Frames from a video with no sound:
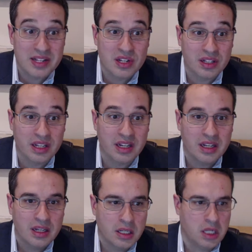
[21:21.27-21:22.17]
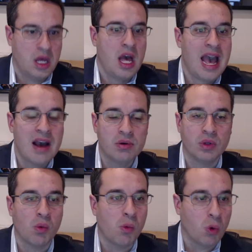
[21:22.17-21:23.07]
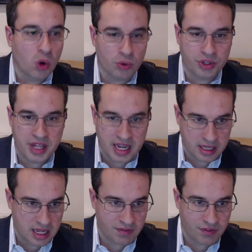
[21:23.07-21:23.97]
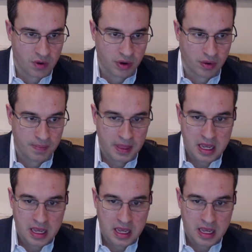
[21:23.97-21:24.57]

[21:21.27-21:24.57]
basically, how in the world did they get that photo?